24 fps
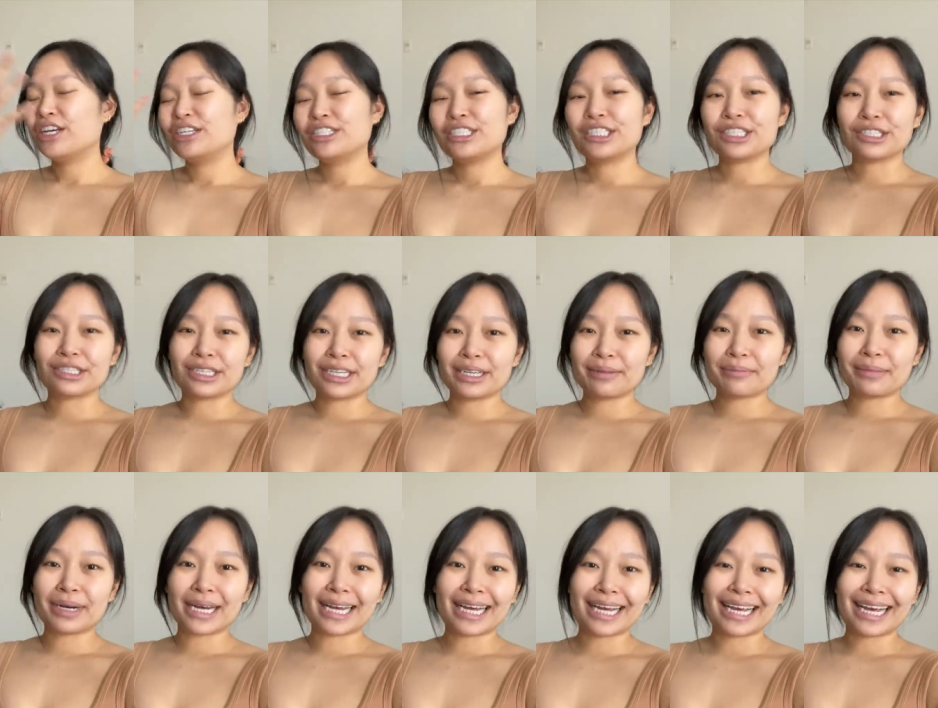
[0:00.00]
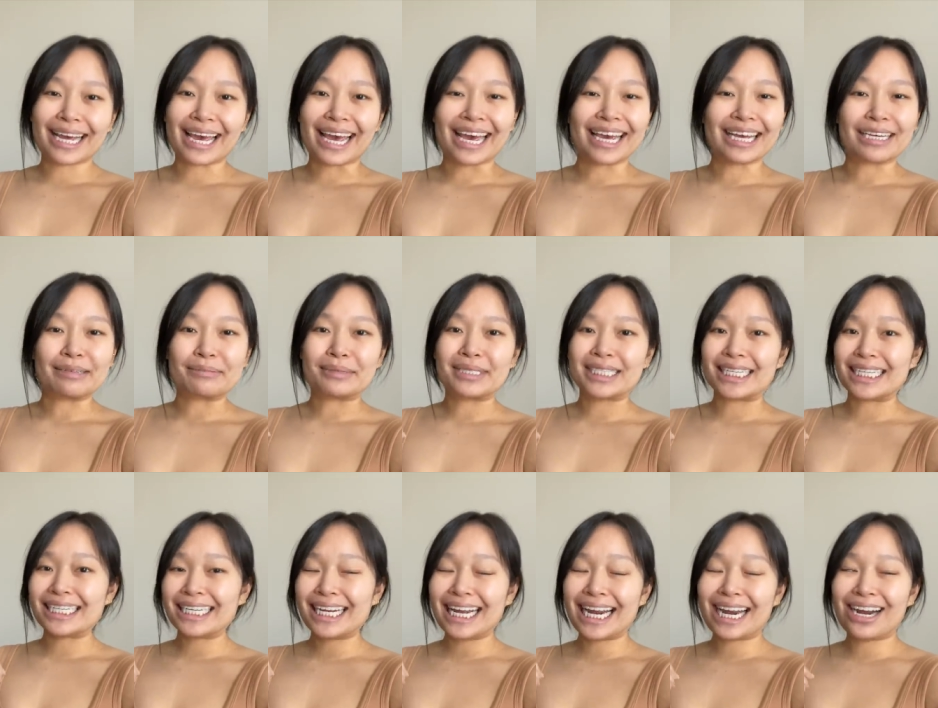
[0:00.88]
doing my AM
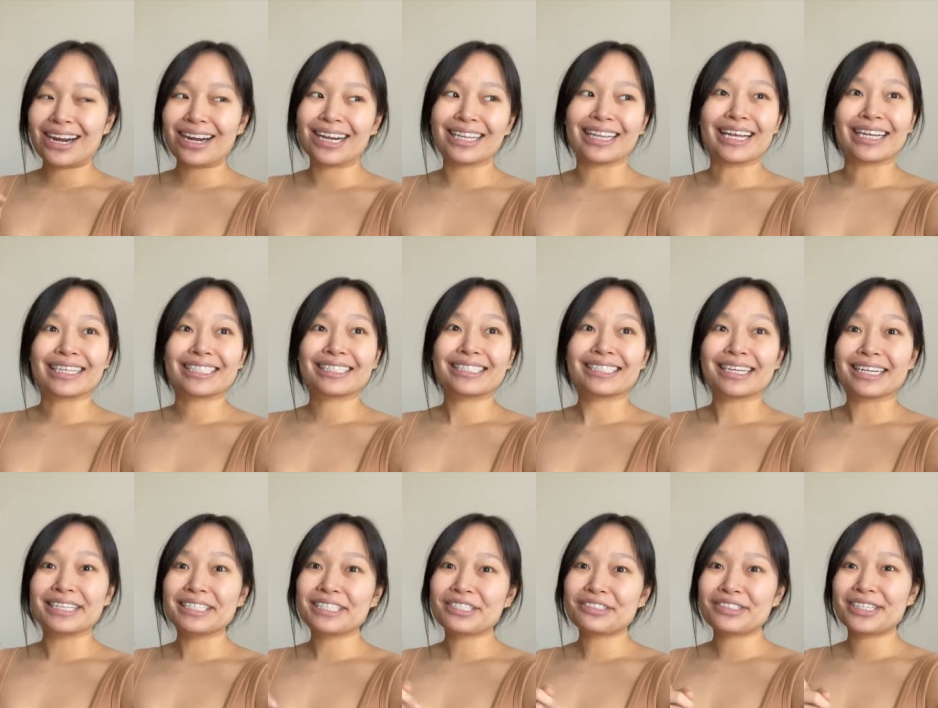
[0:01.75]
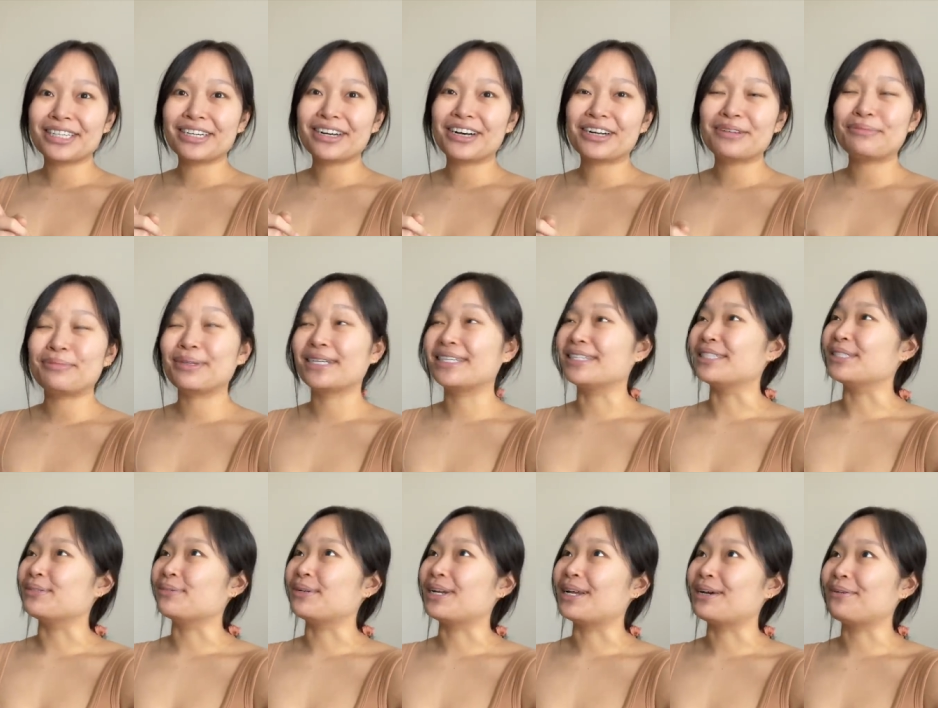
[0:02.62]
skincare, get that sunscreen on,
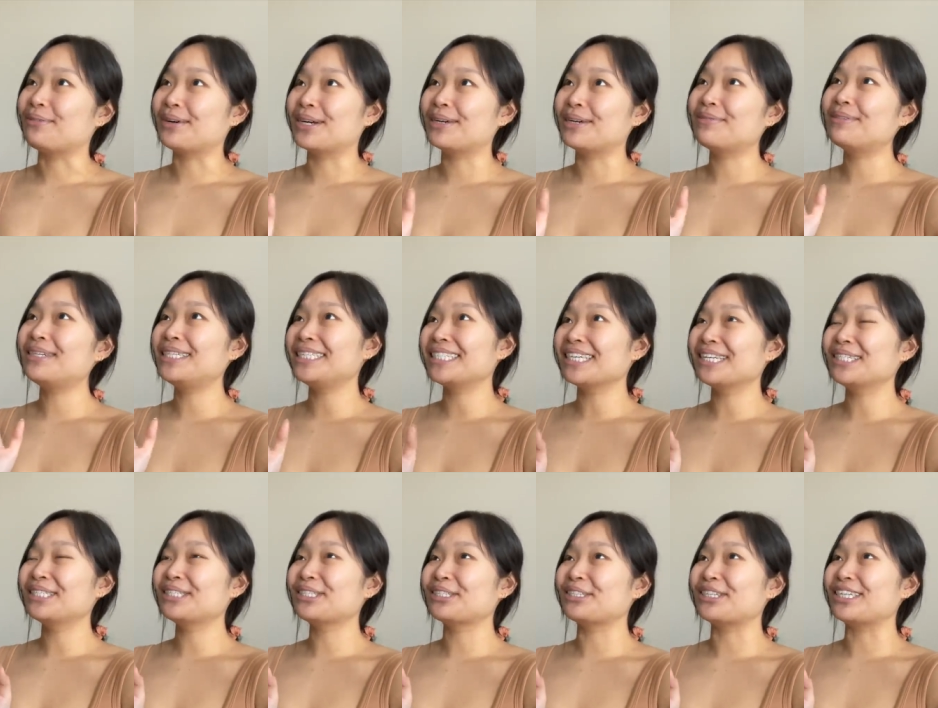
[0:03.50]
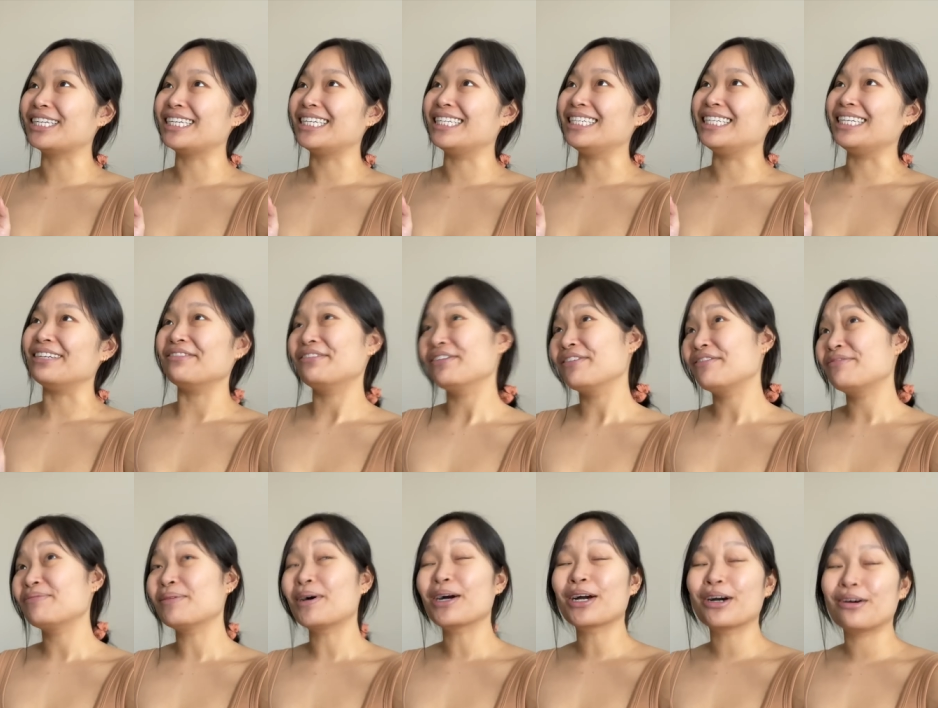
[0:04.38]
because when I wear my sunscreen, even if I'm
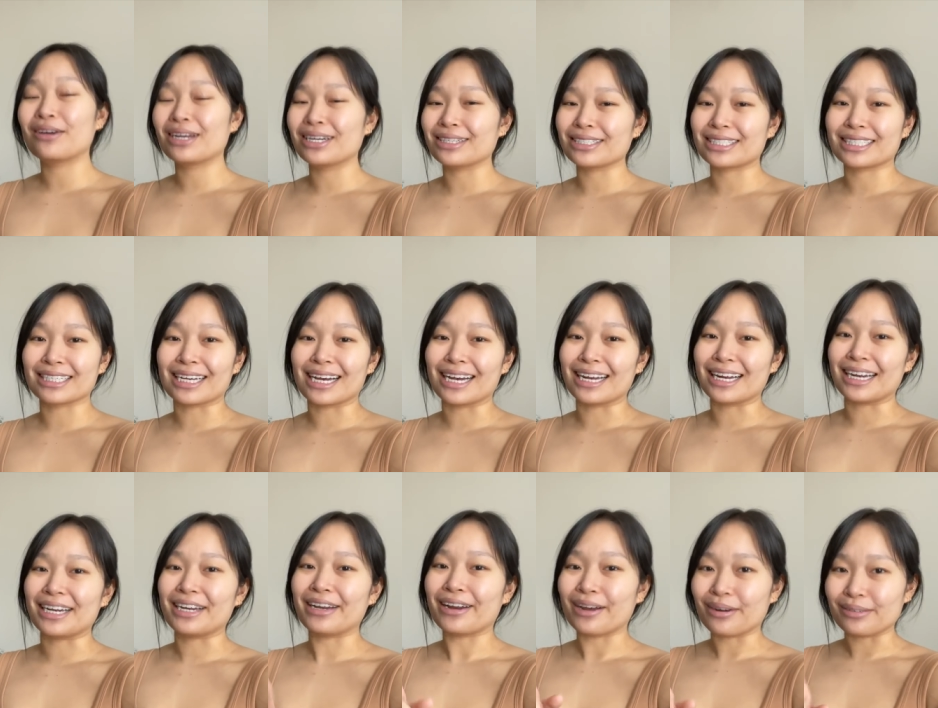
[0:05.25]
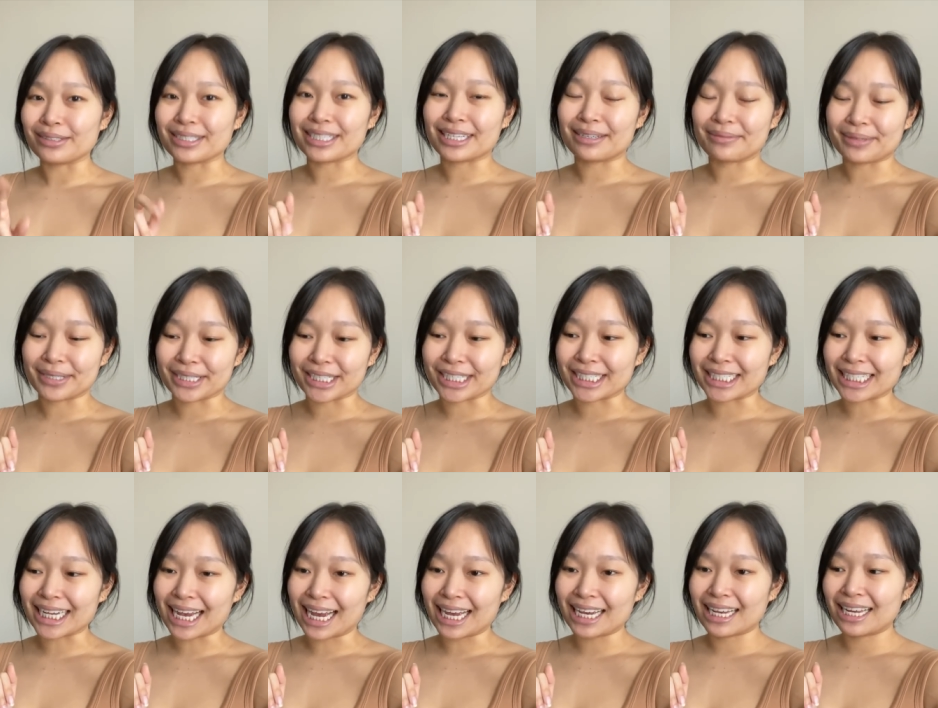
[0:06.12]
not going outside, I know it's gonna be a good
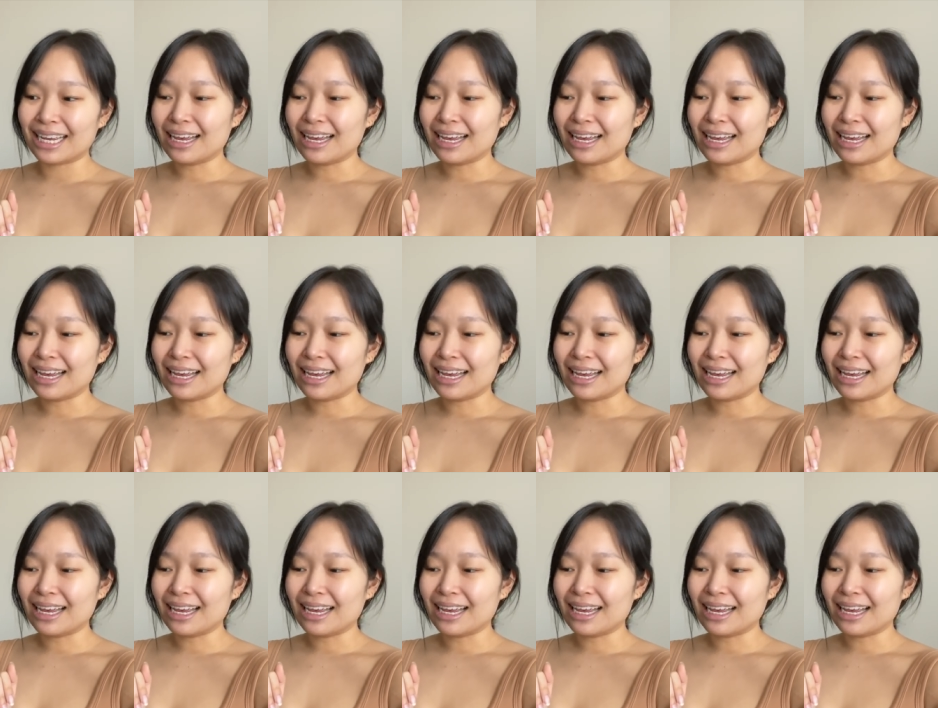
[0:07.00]
day.